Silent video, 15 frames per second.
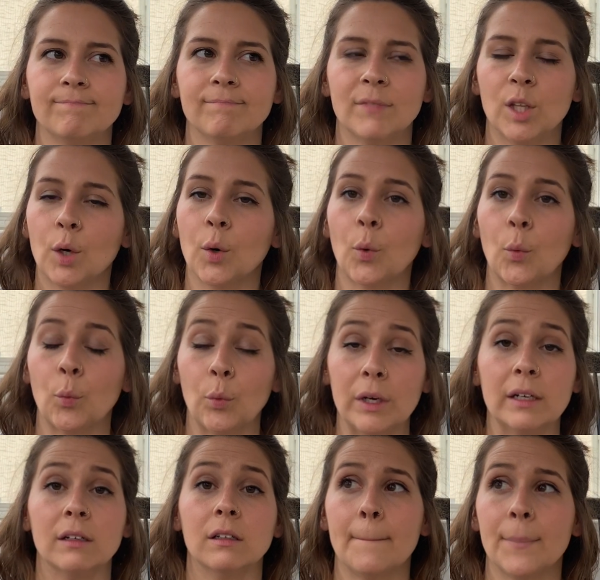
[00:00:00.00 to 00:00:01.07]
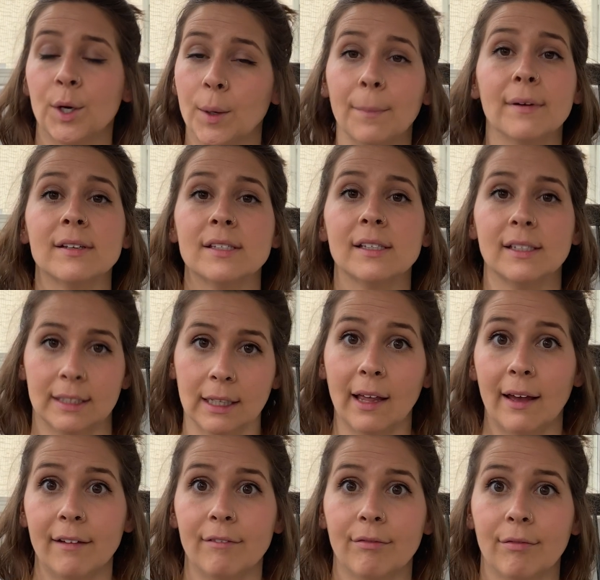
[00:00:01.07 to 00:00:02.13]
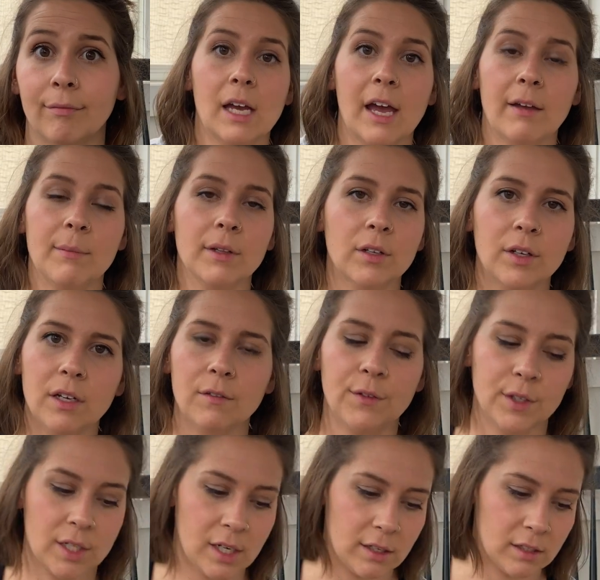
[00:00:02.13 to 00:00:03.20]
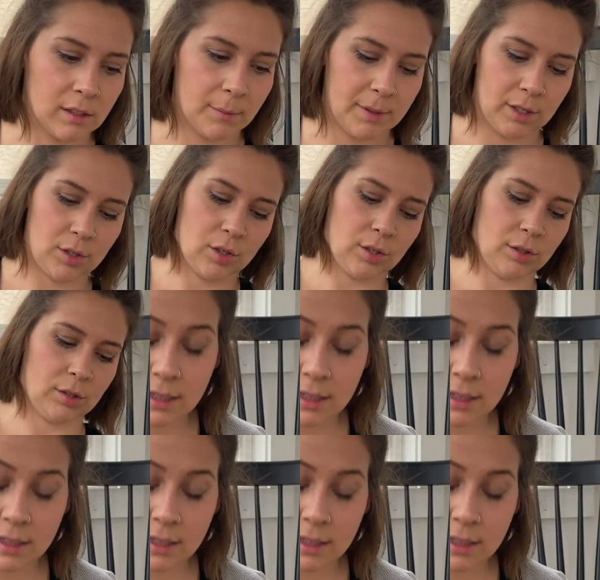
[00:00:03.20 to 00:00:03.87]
their real purpose in life. I've been looking for tons of pictures.